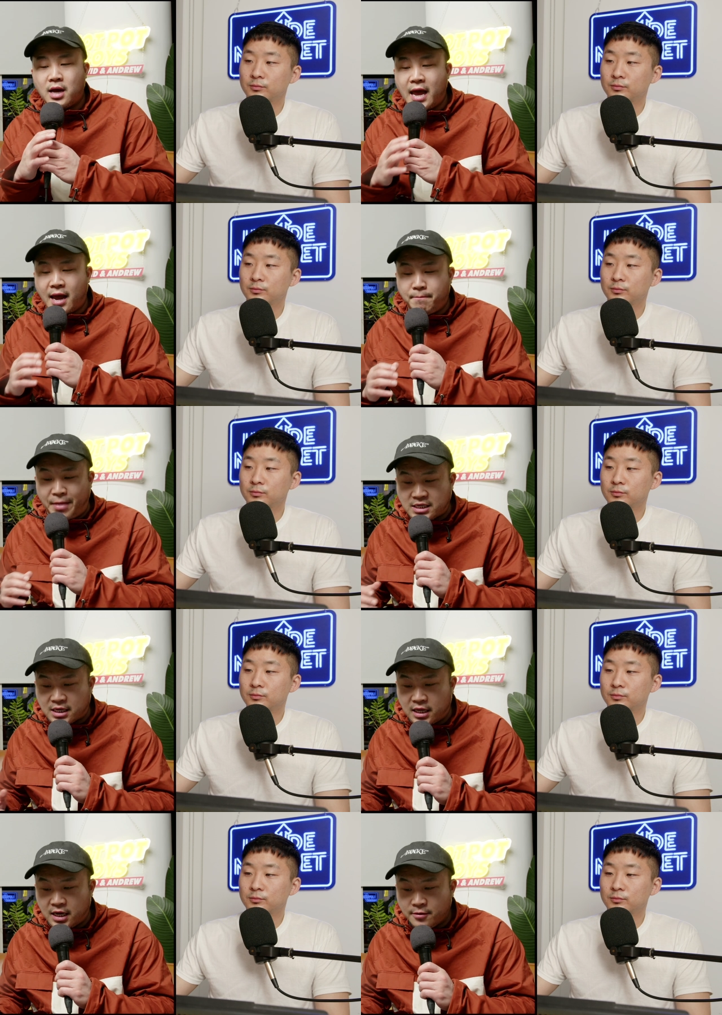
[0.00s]
Speaker 1: And
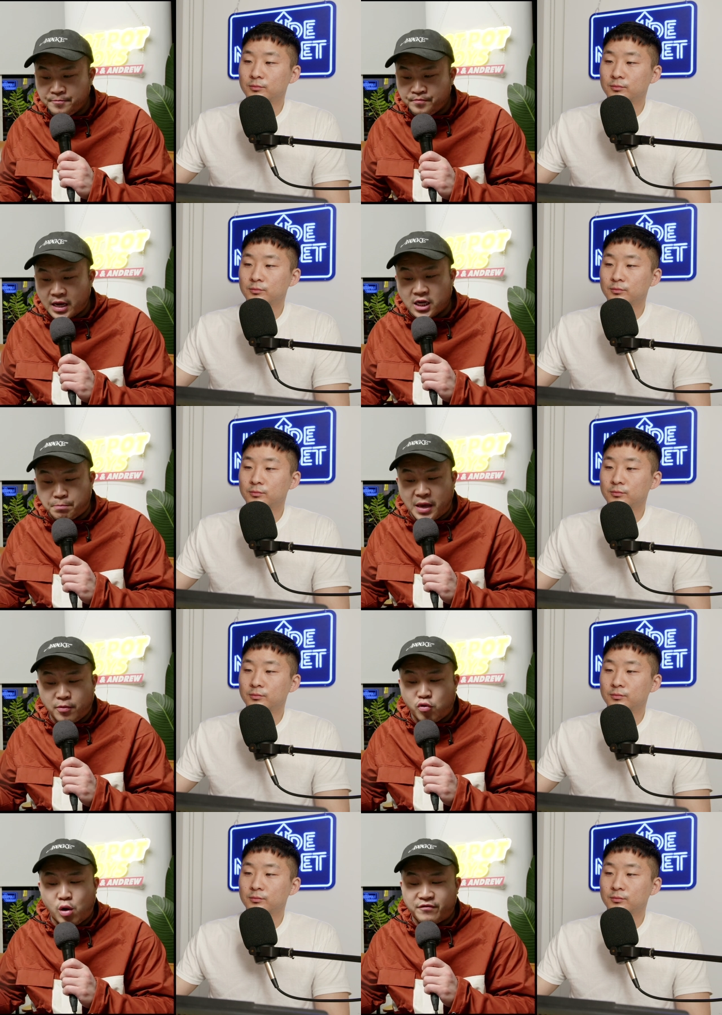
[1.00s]
basically, it's people
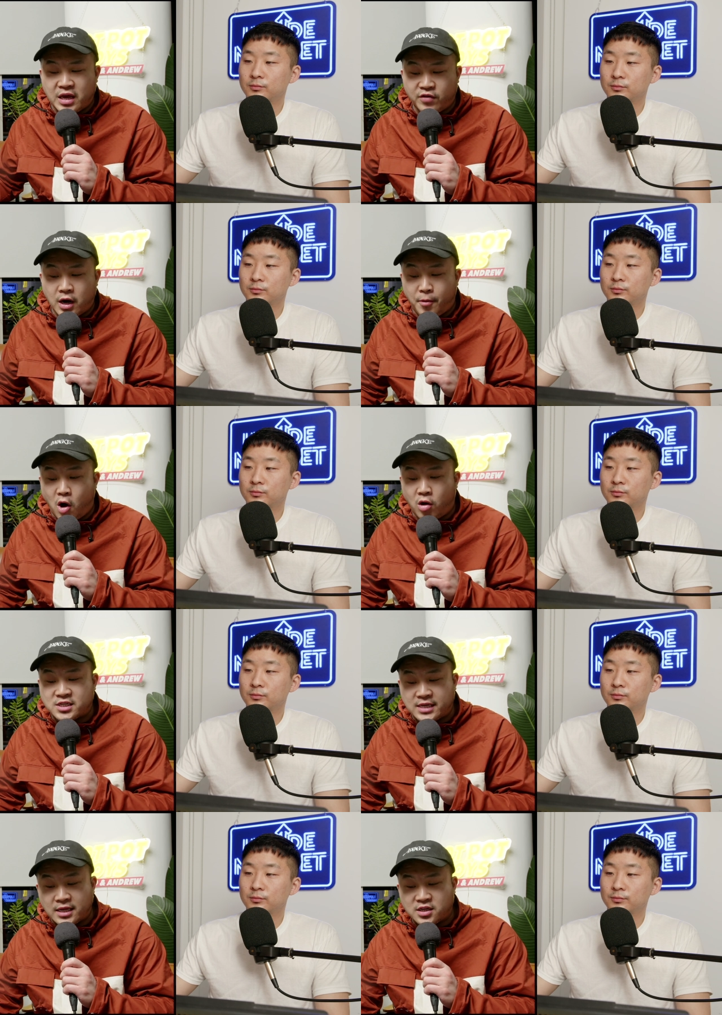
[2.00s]
who have given up all
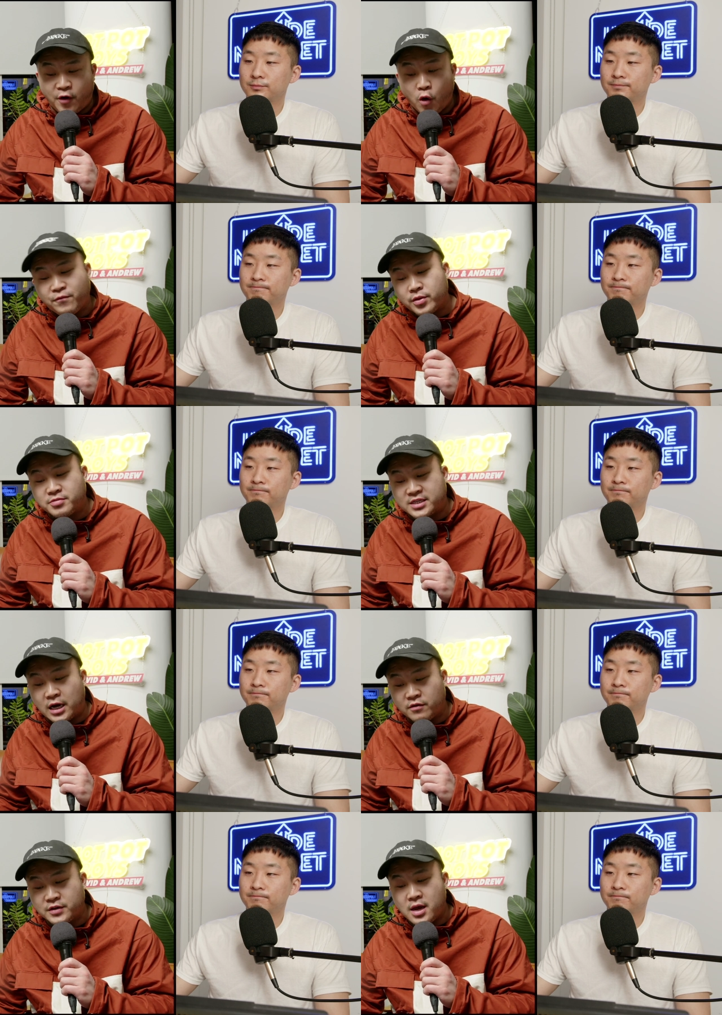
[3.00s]
sense of hope for
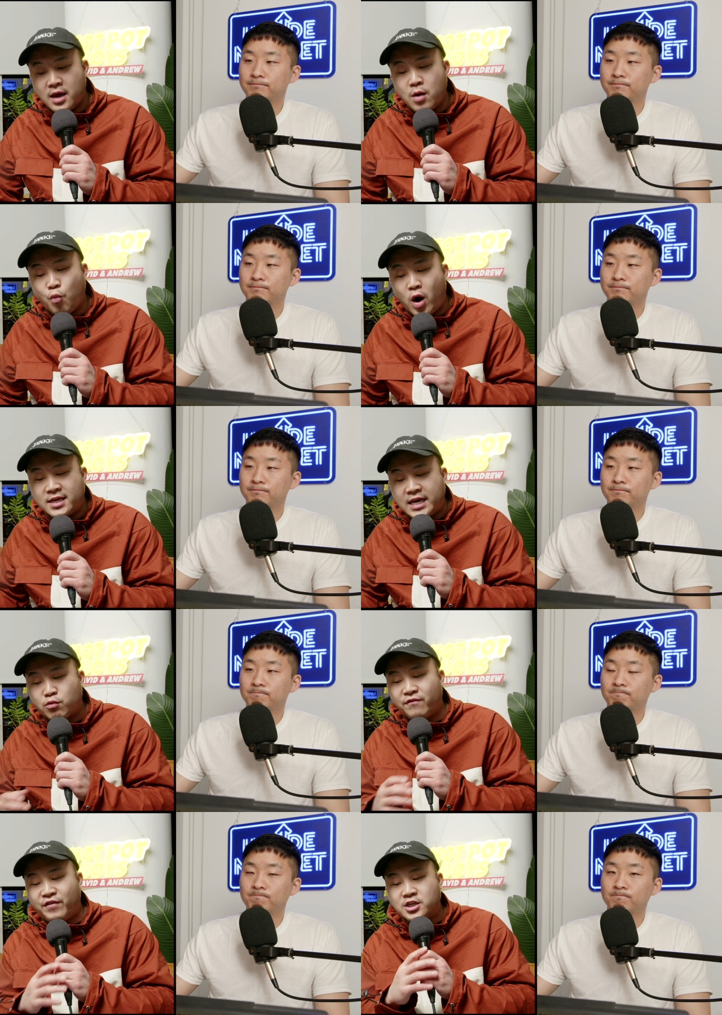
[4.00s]
themselves and want to take
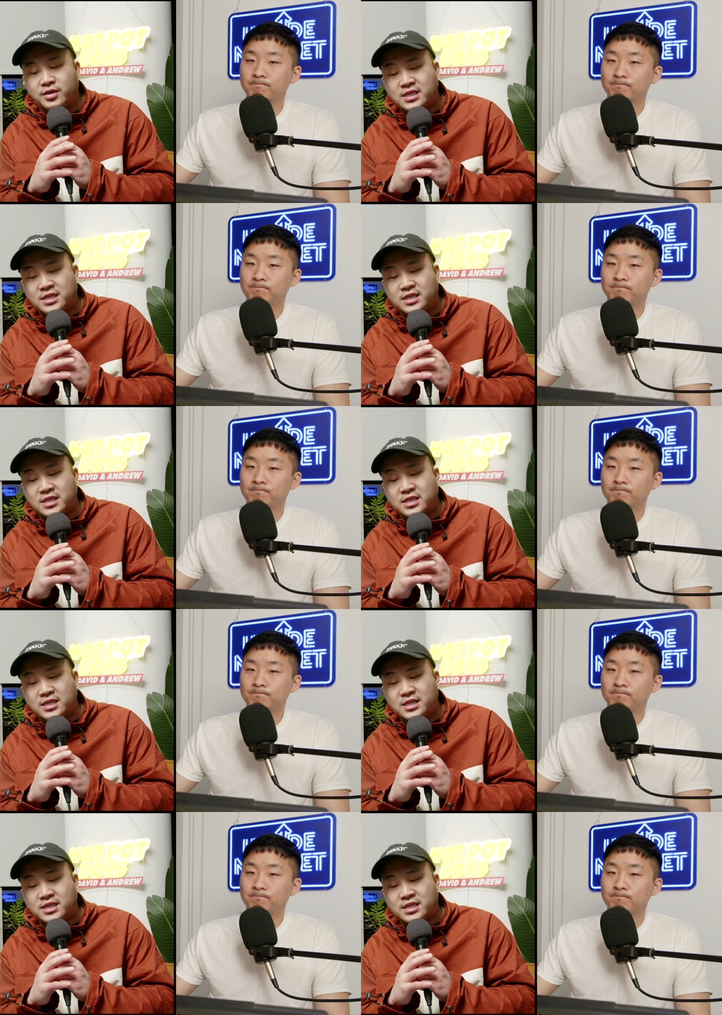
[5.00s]
revenge on the